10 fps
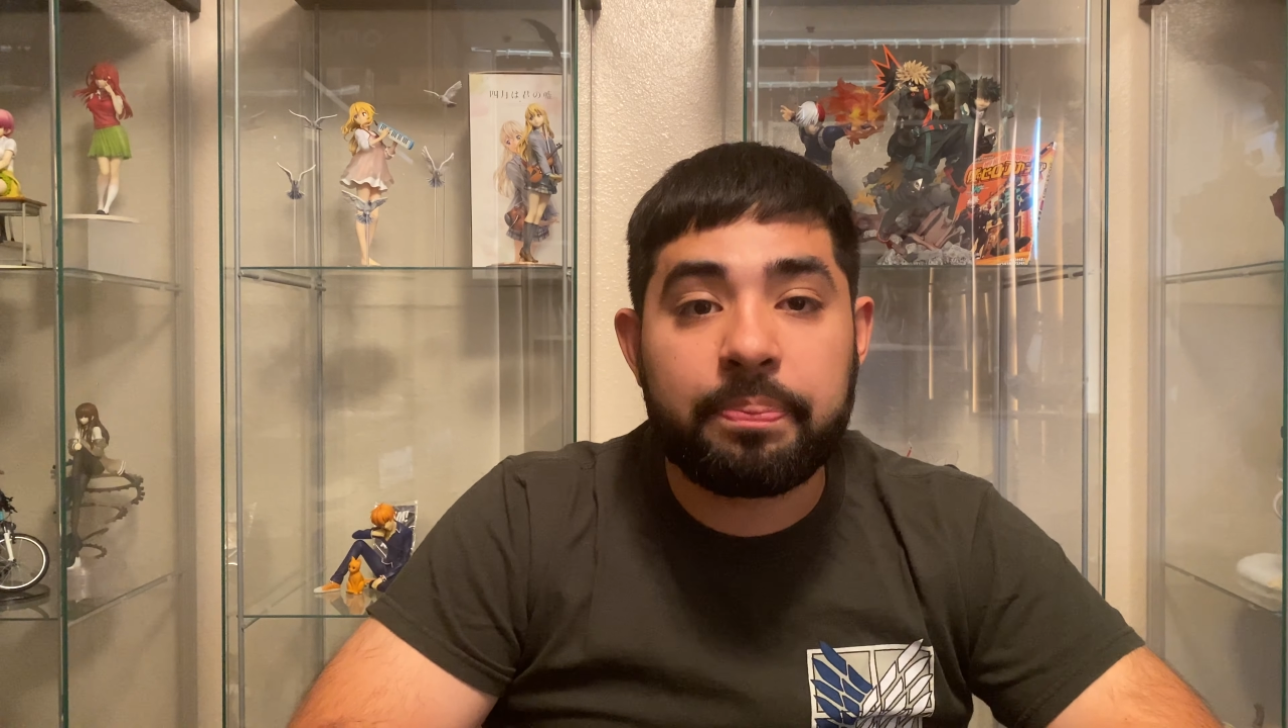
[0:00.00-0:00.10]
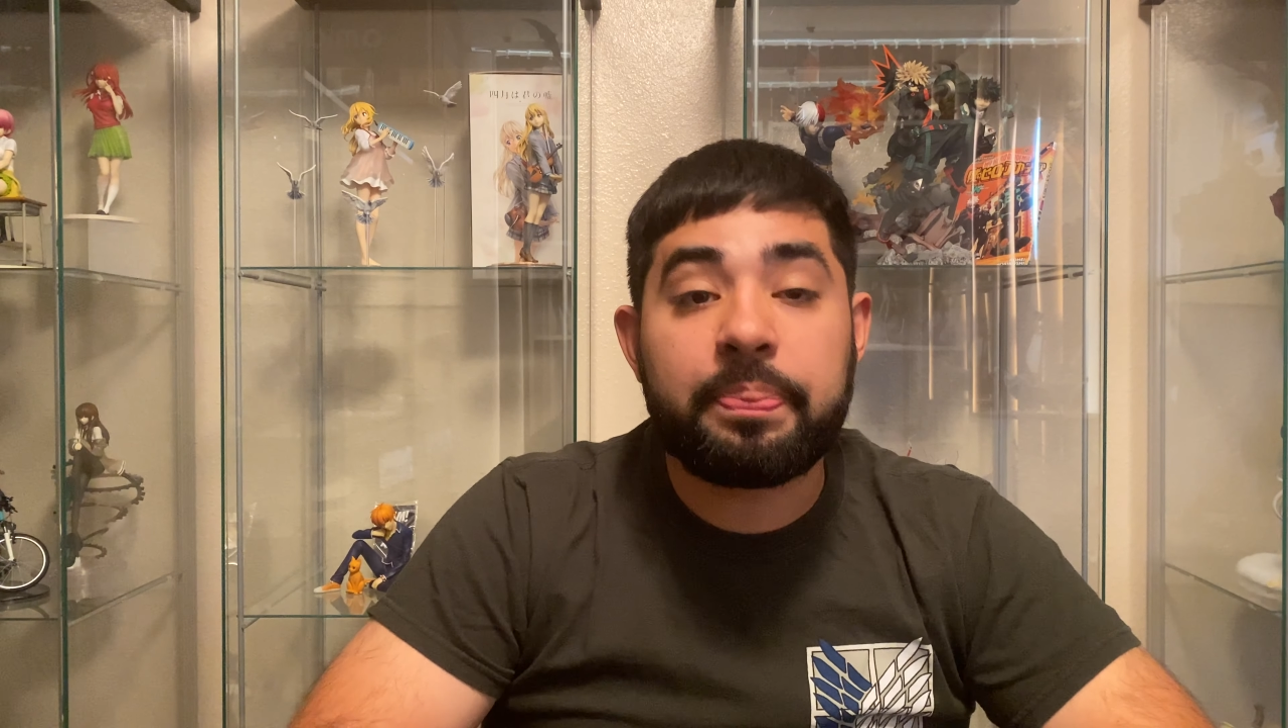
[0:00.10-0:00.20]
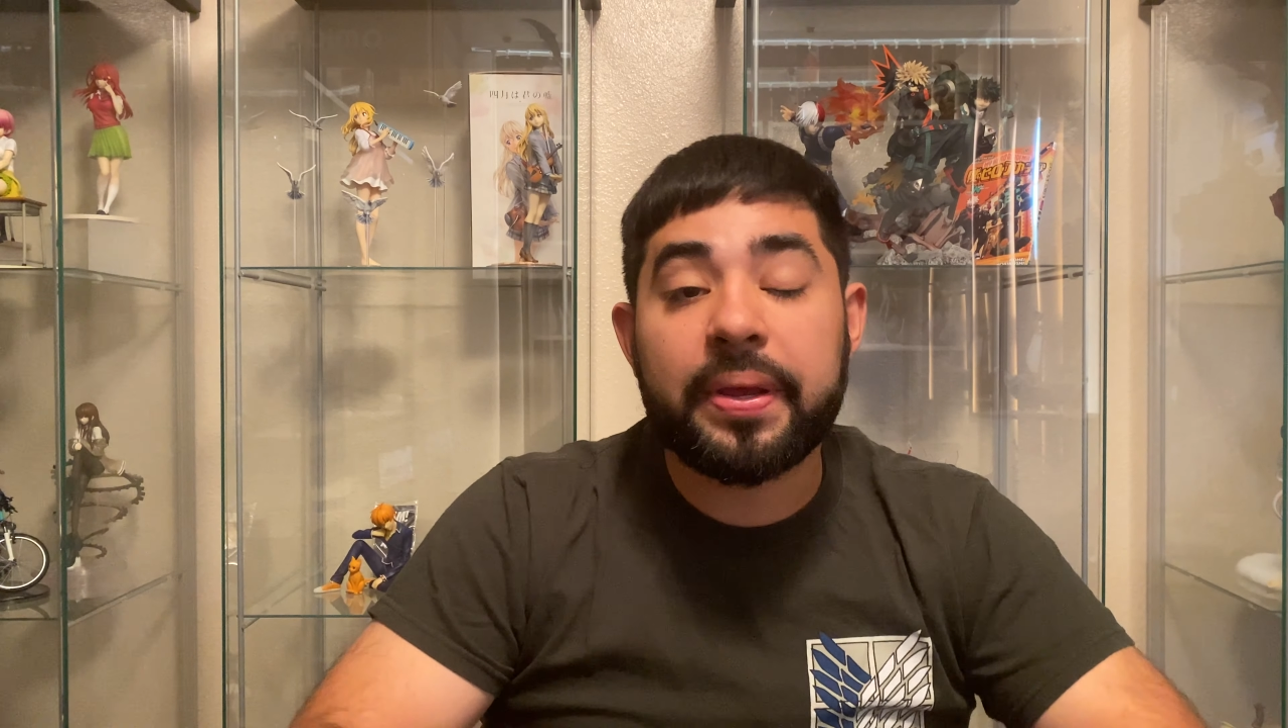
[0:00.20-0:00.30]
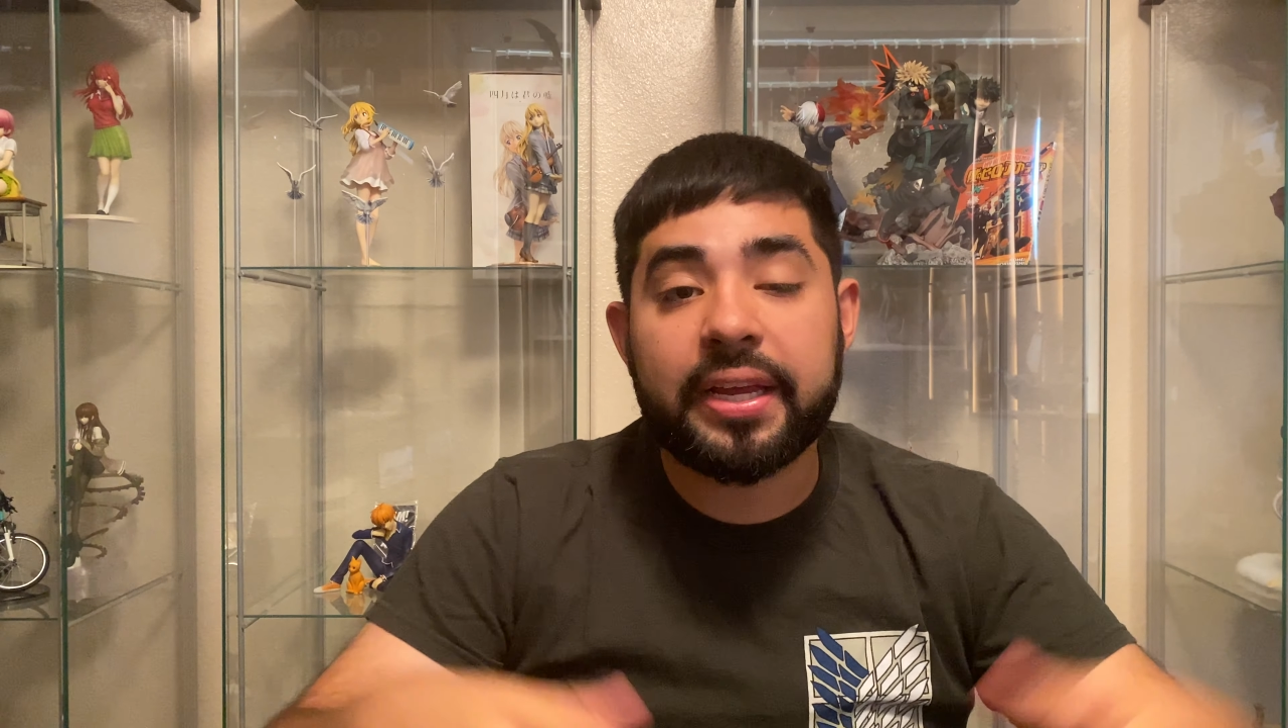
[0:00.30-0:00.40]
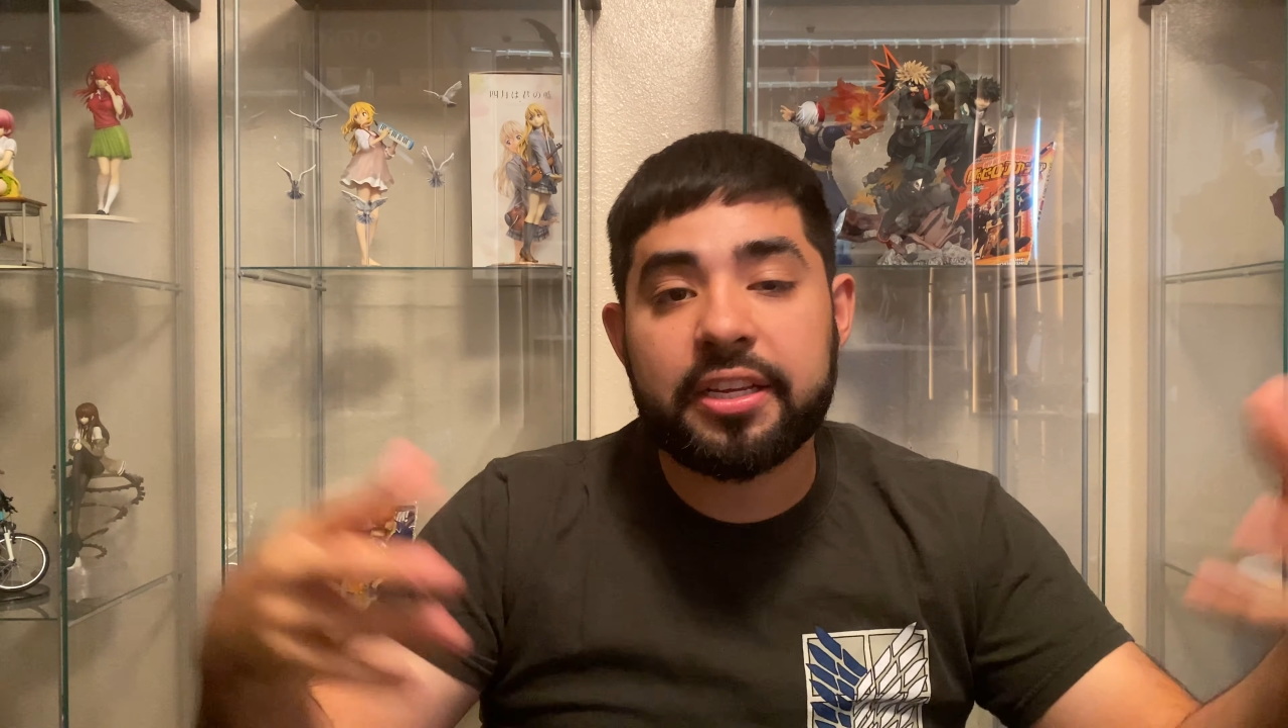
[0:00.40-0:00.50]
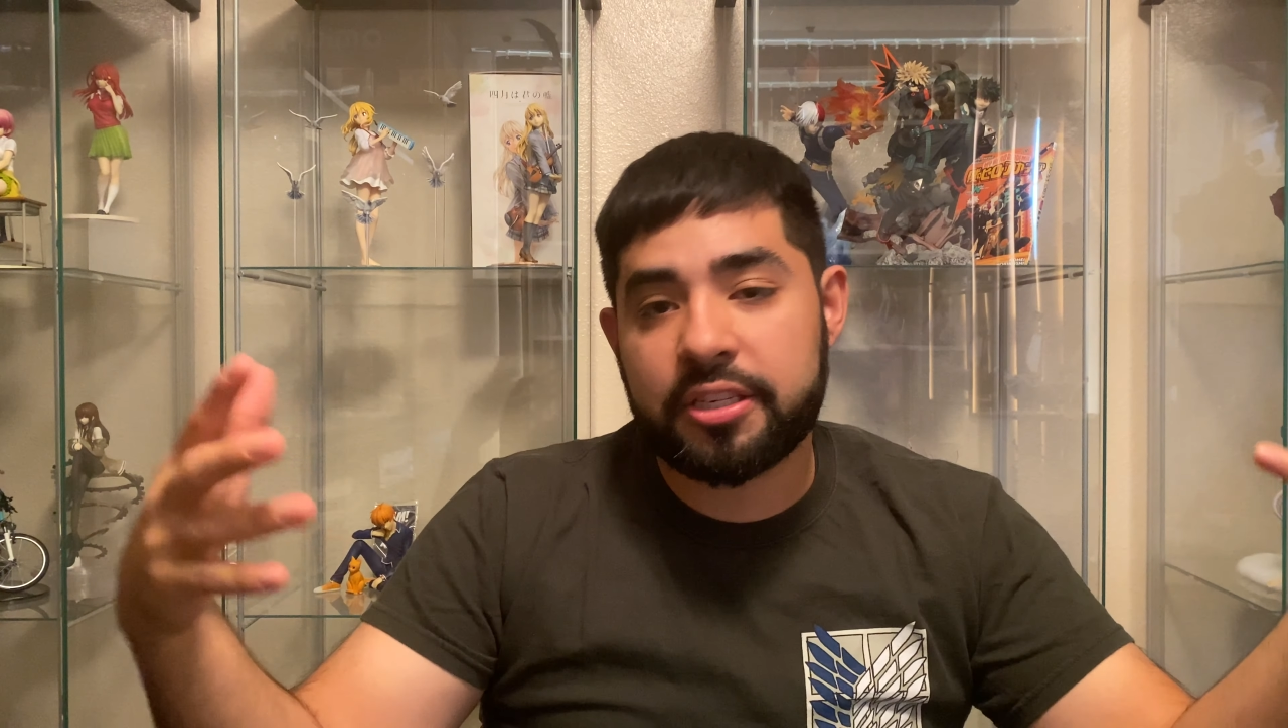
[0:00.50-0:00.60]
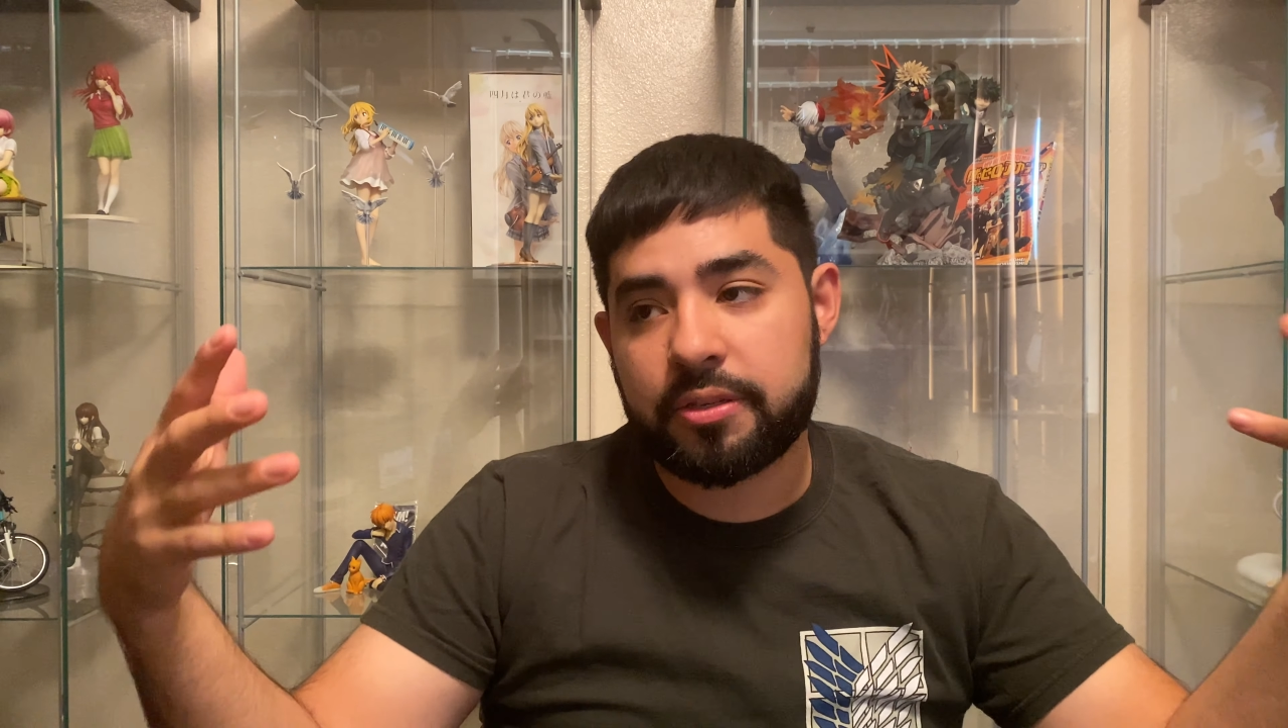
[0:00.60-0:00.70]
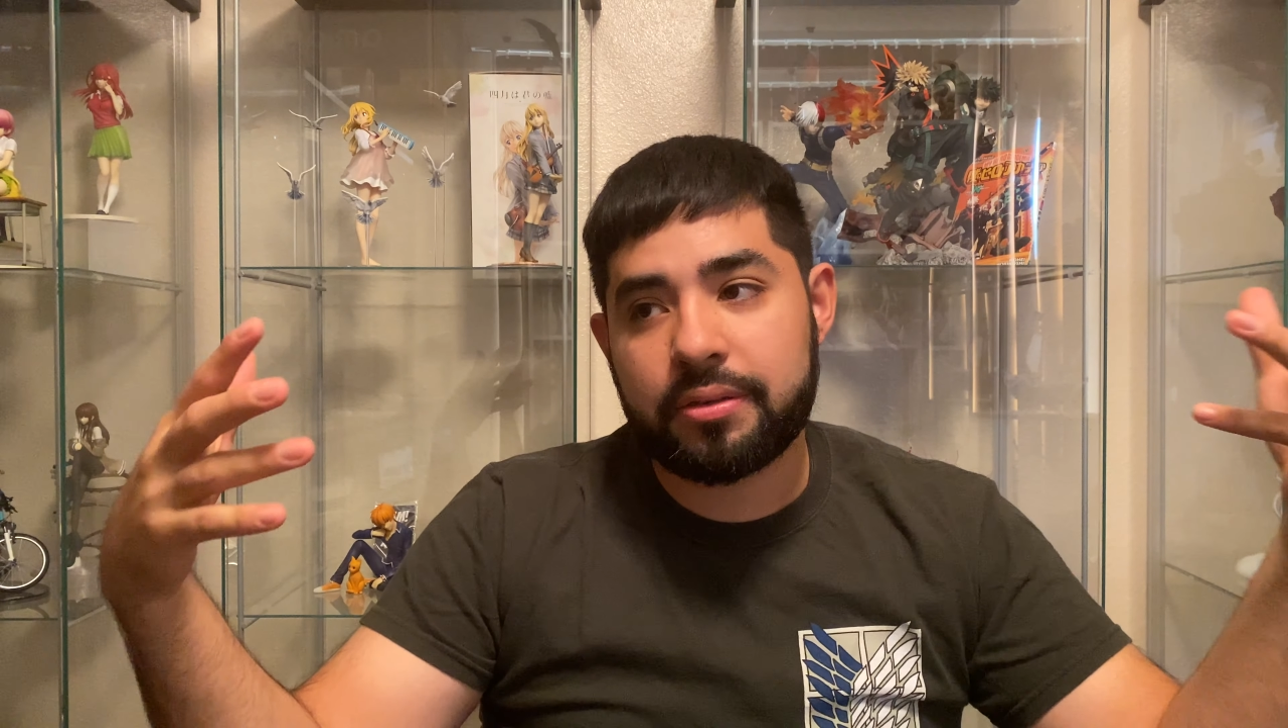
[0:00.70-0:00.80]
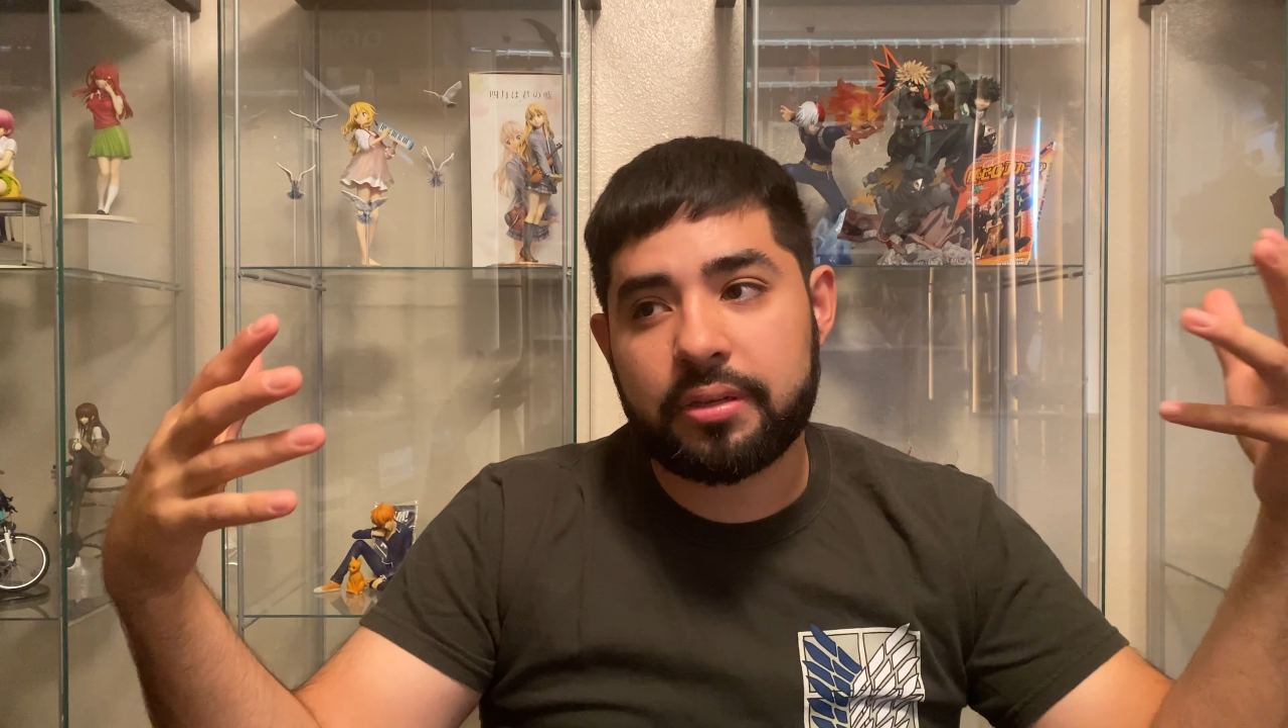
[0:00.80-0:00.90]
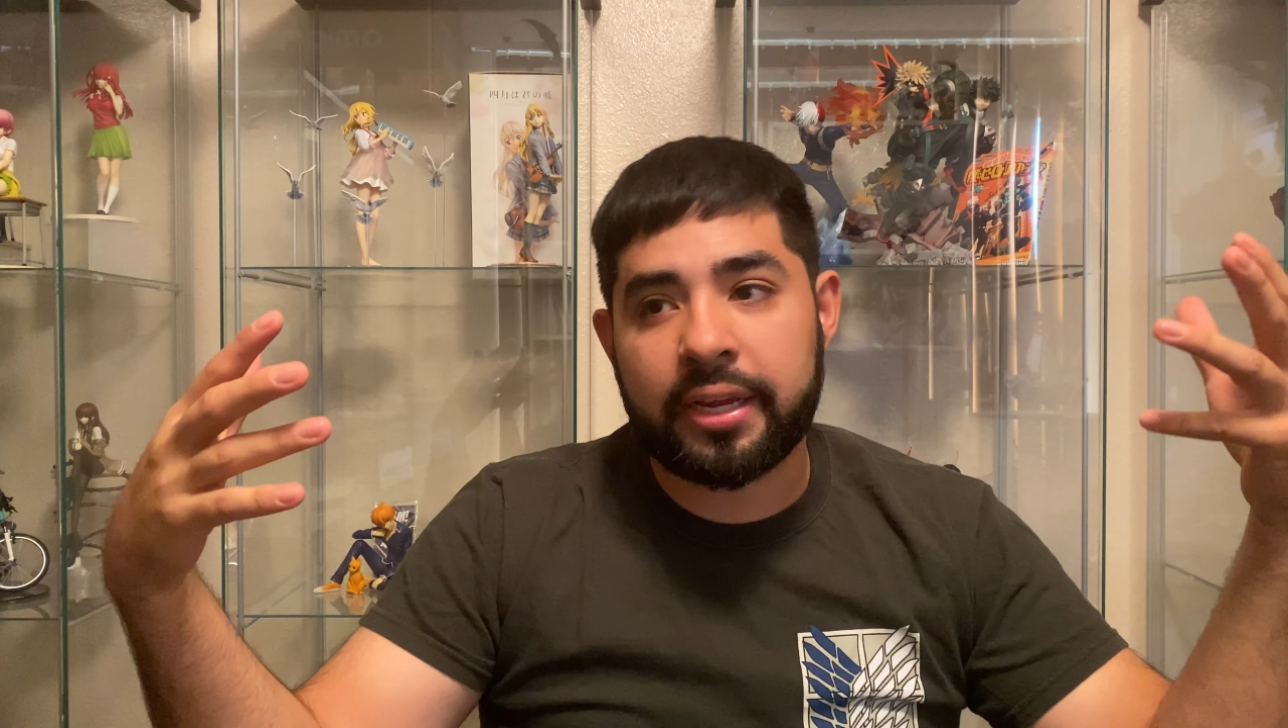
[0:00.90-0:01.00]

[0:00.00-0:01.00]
biggest,